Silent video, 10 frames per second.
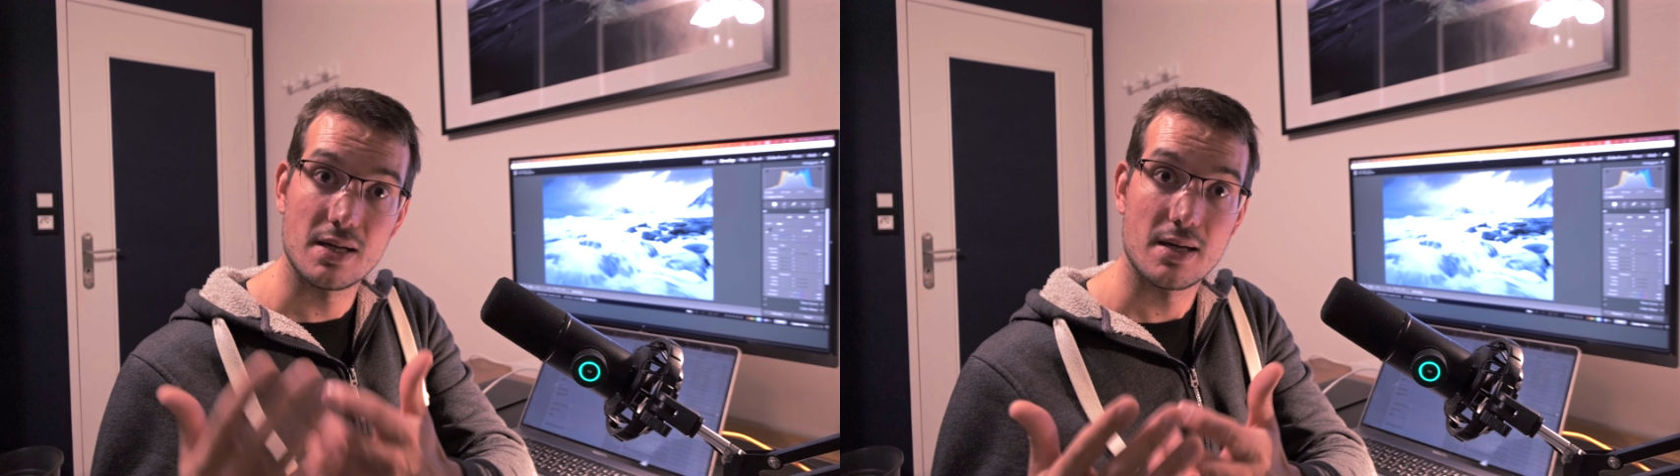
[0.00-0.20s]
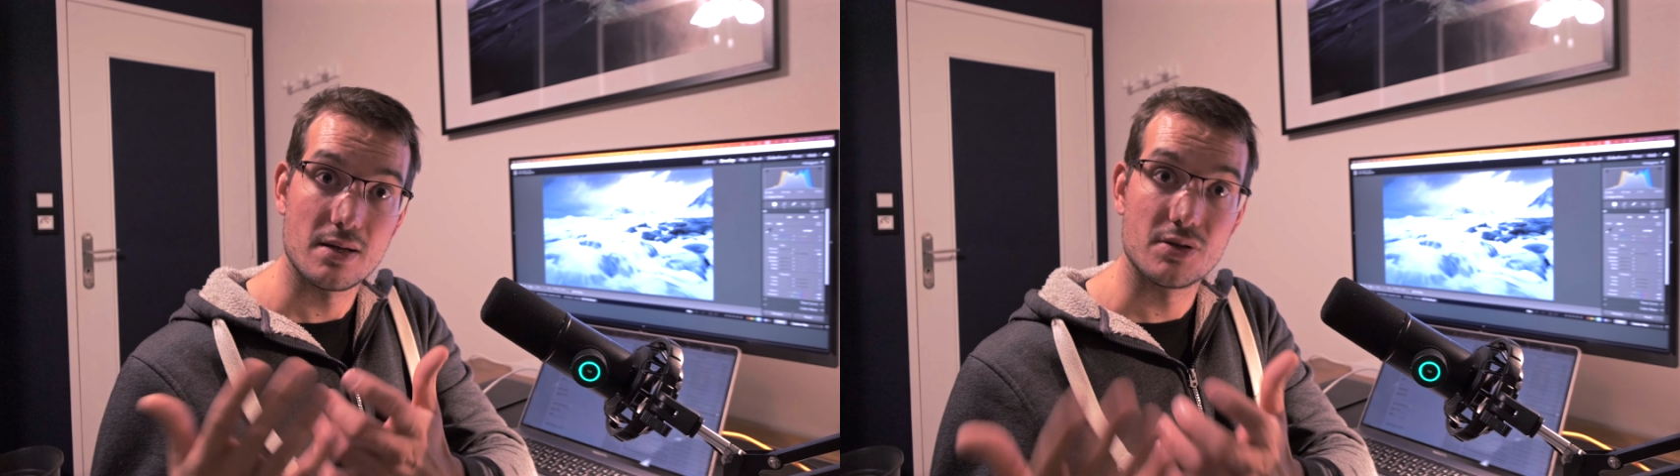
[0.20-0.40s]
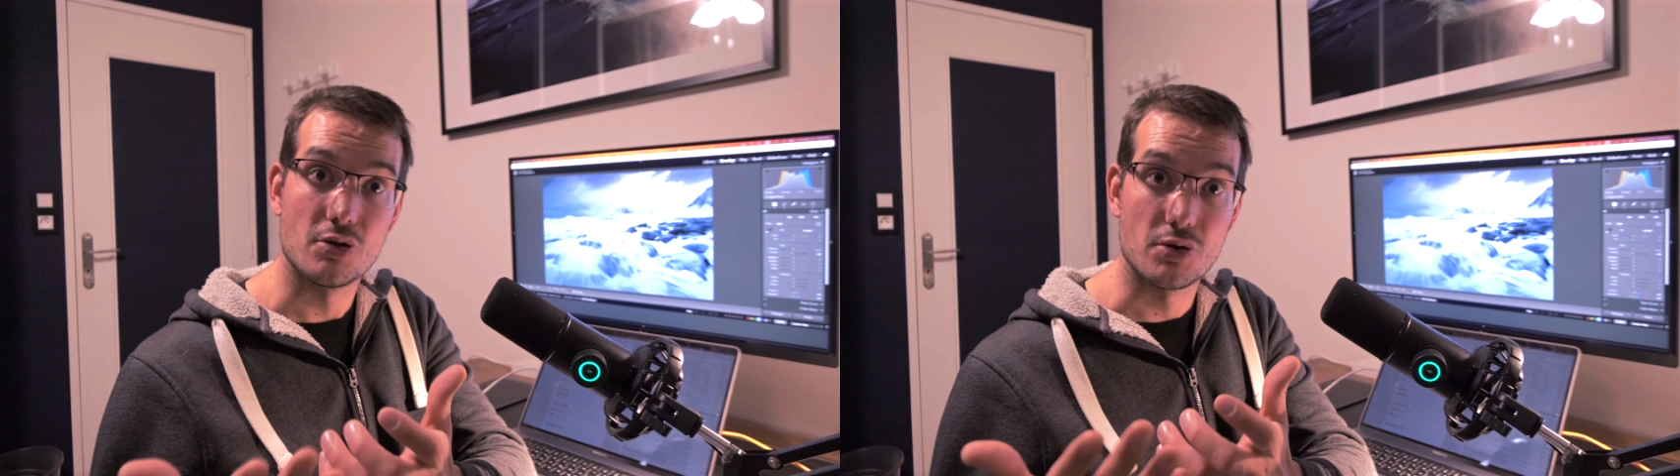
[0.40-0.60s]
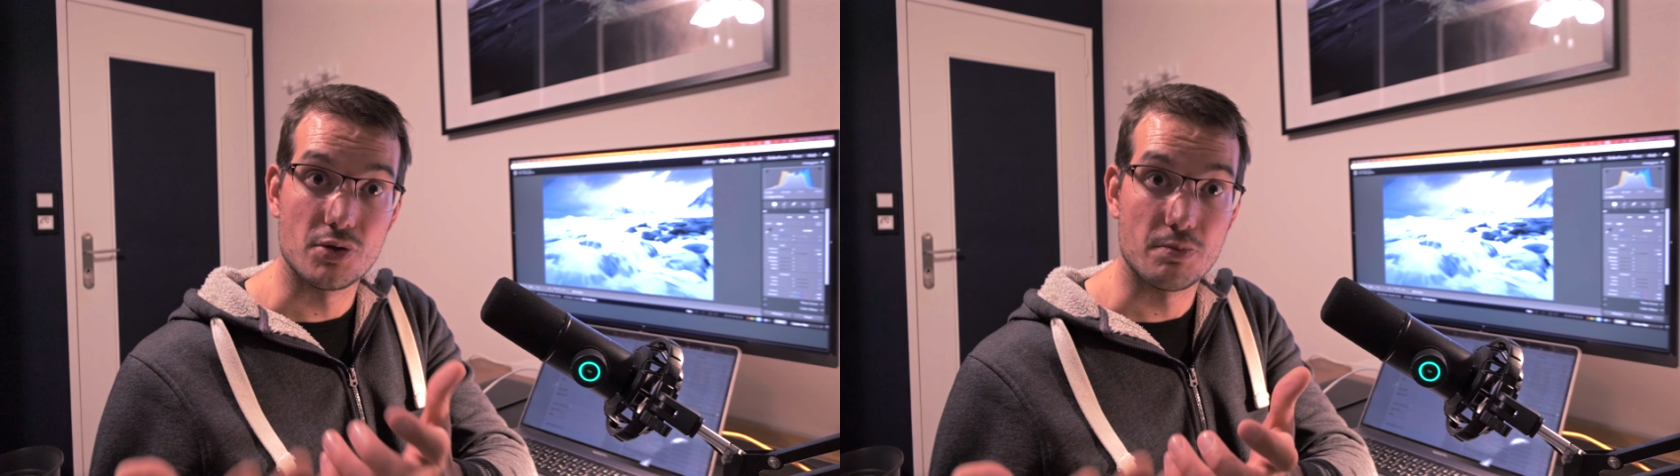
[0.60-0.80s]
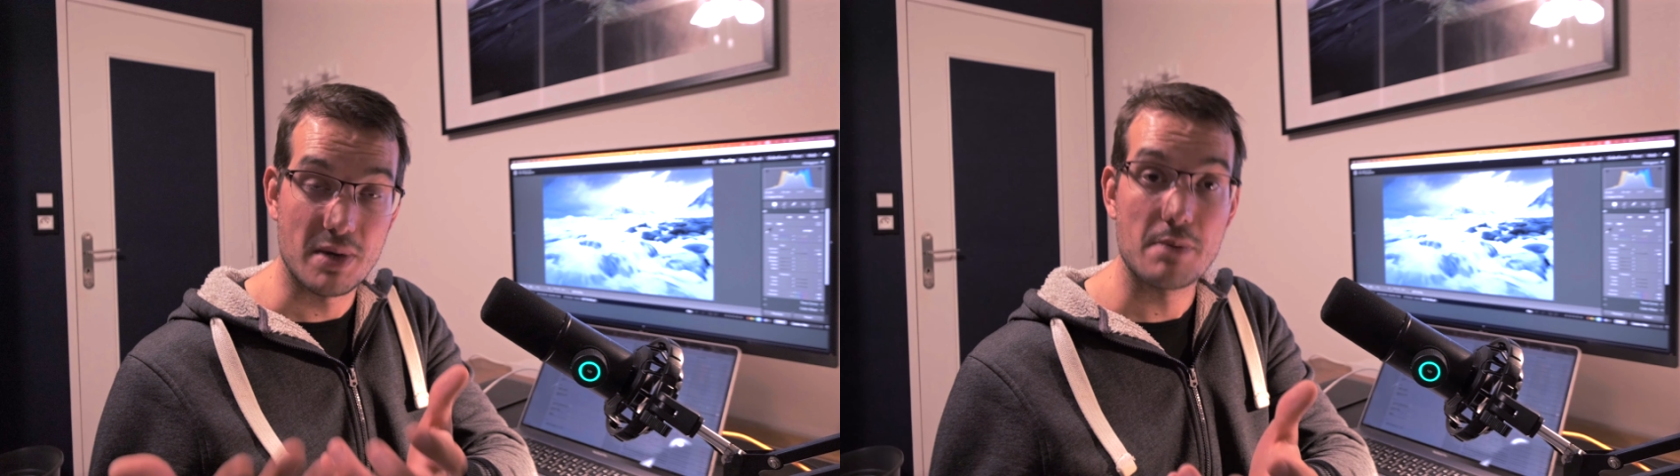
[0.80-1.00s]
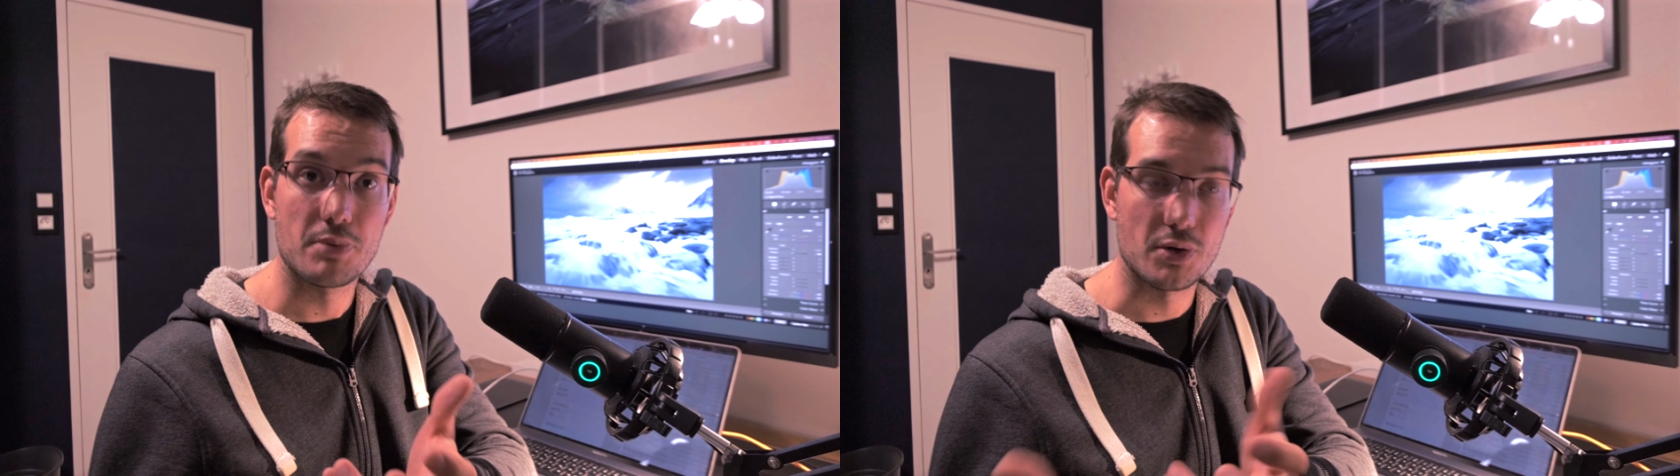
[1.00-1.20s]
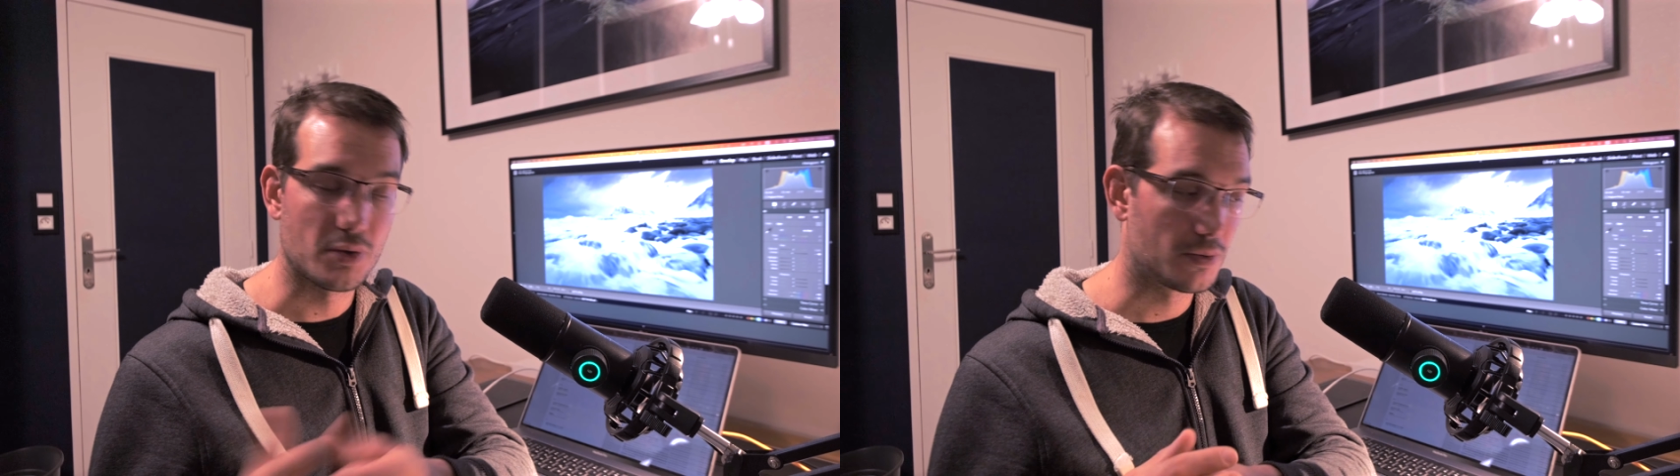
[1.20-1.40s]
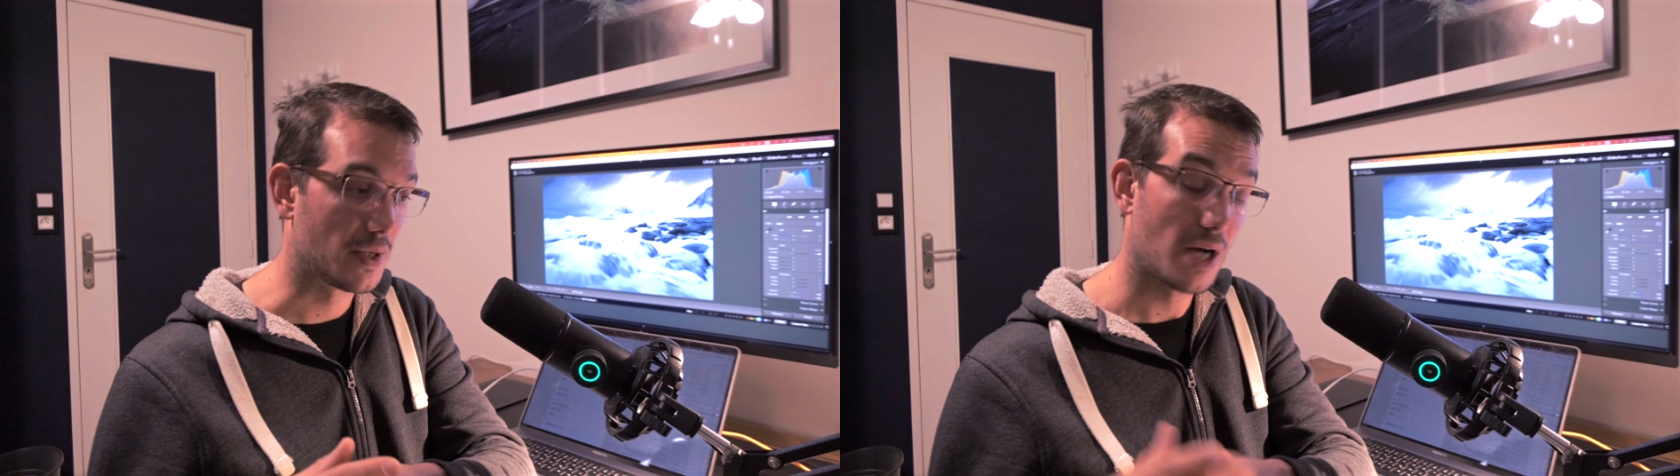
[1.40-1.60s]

the paper, well,